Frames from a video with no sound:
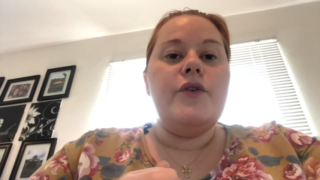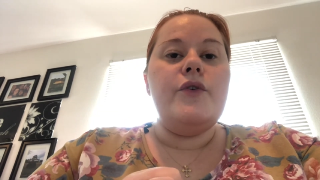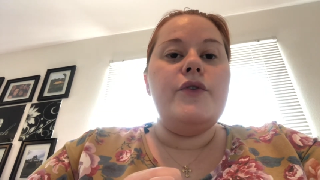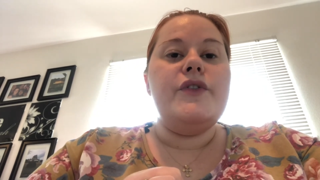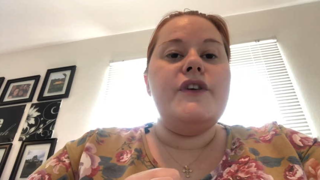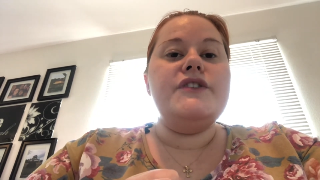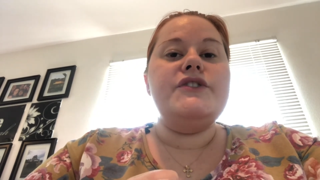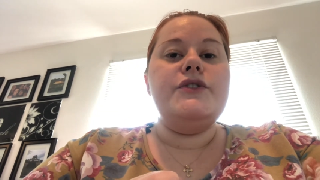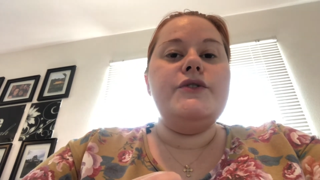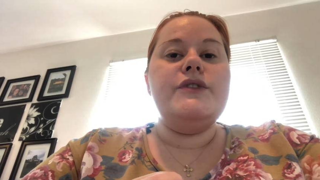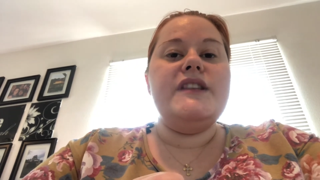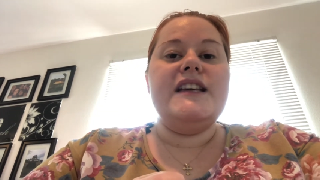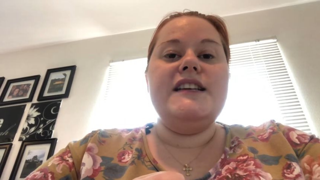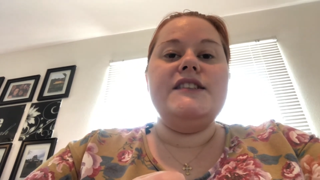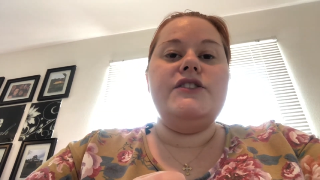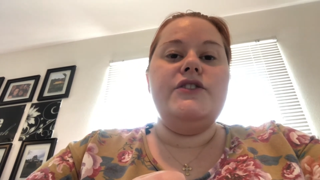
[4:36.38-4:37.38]
the 2
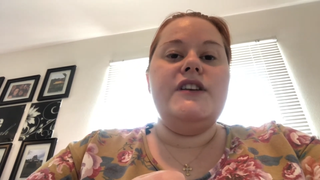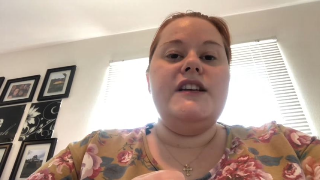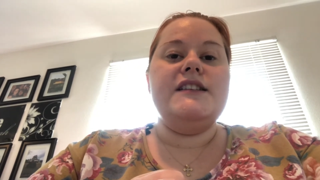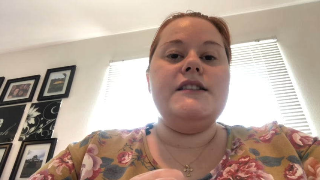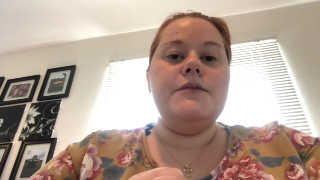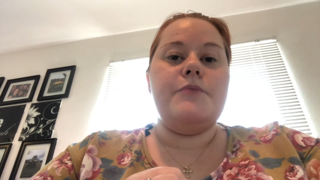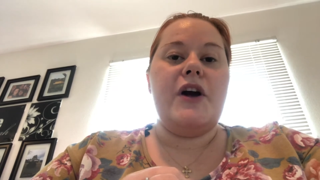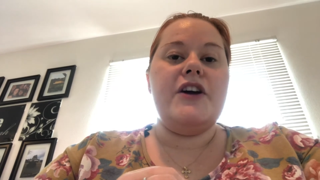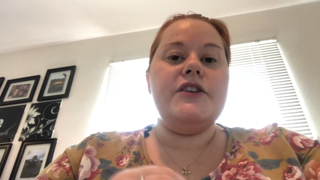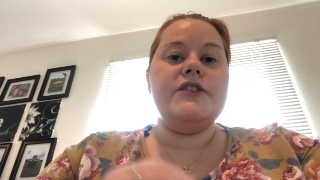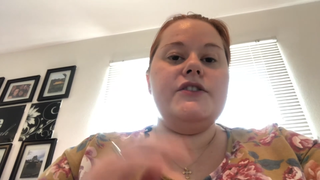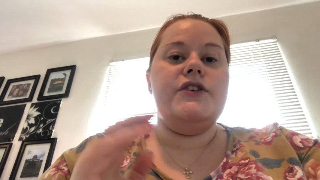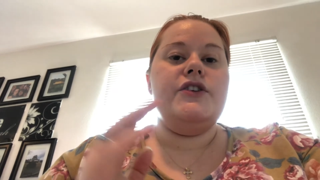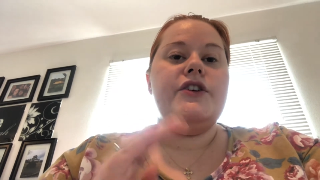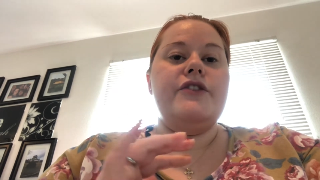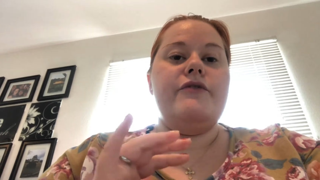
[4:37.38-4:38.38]
things you need to mark
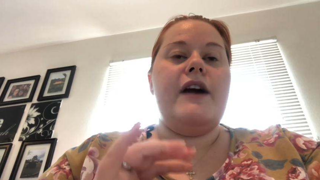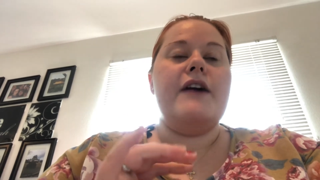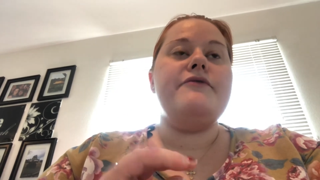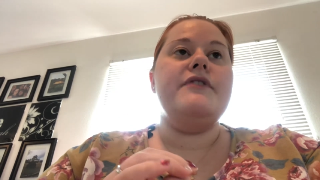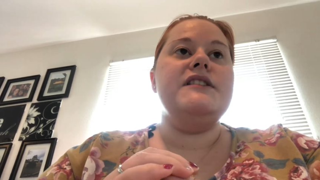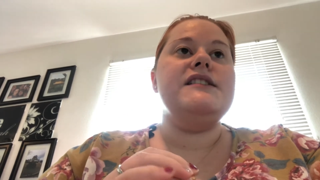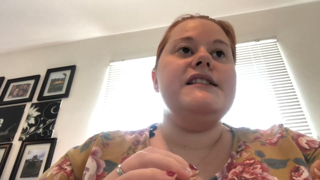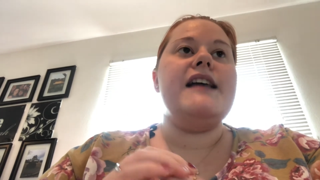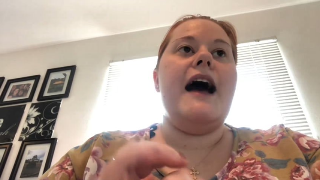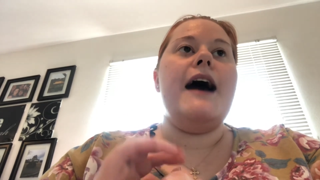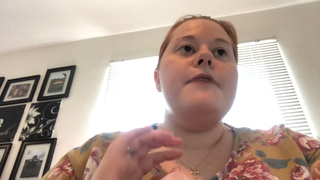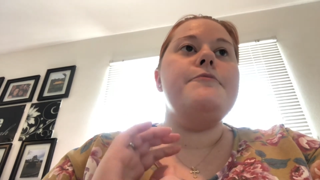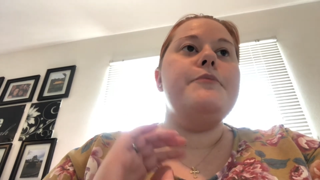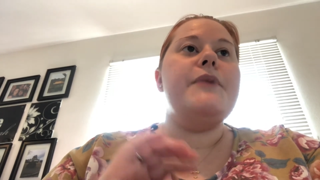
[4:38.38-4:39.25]
so you can reference that.